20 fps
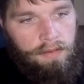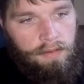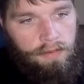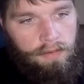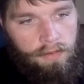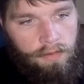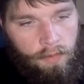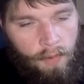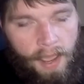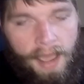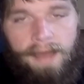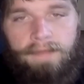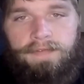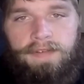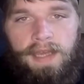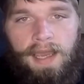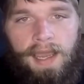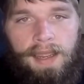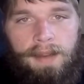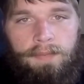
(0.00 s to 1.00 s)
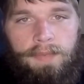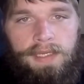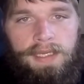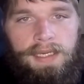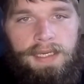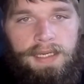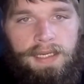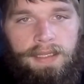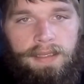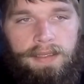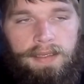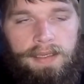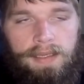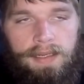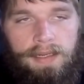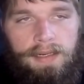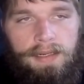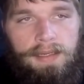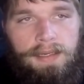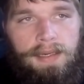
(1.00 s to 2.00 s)
you have time to get
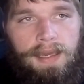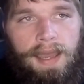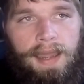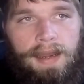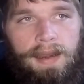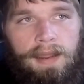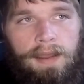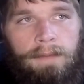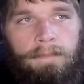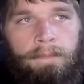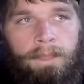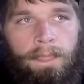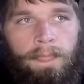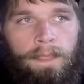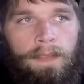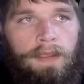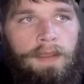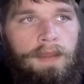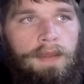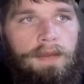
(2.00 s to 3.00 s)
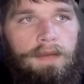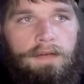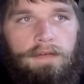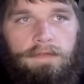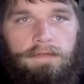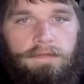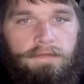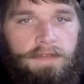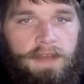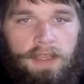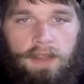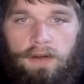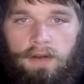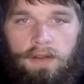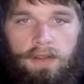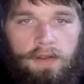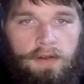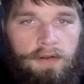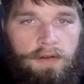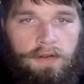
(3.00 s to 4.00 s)
clean and kind of figure
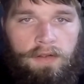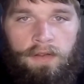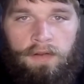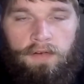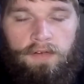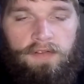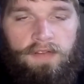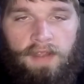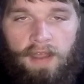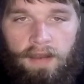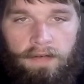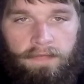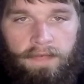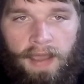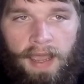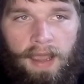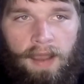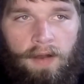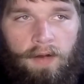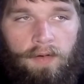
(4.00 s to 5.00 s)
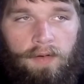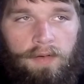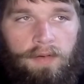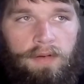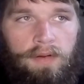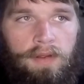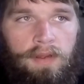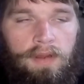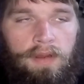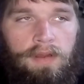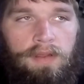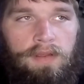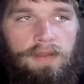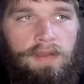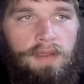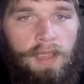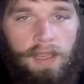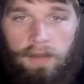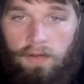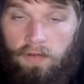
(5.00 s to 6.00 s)
your stuff out,
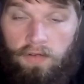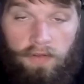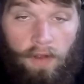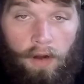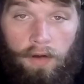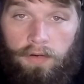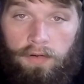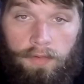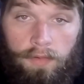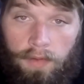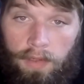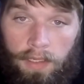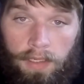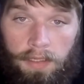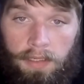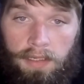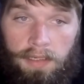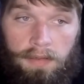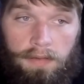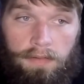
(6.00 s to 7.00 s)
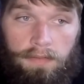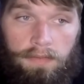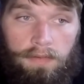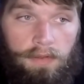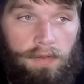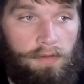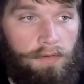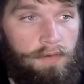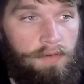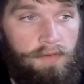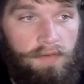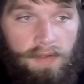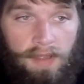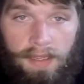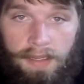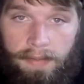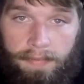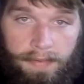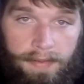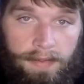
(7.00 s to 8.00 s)
and you start doing good. You
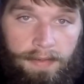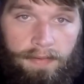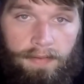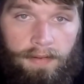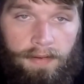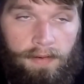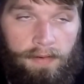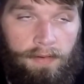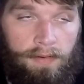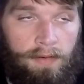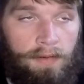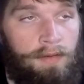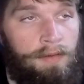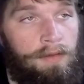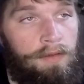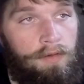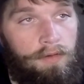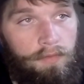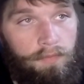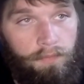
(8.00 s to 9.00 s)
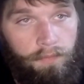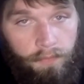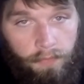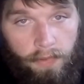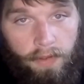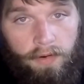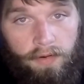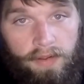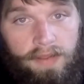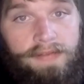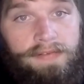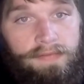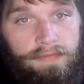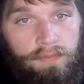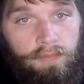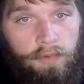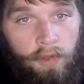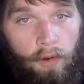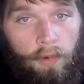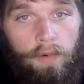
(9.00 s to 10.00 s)
stay clean in there. There is
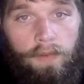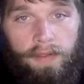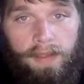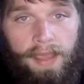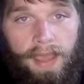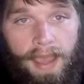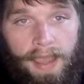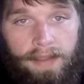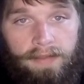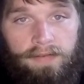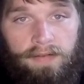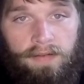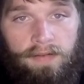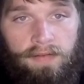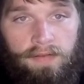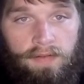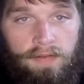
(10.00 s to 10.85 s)
totally access to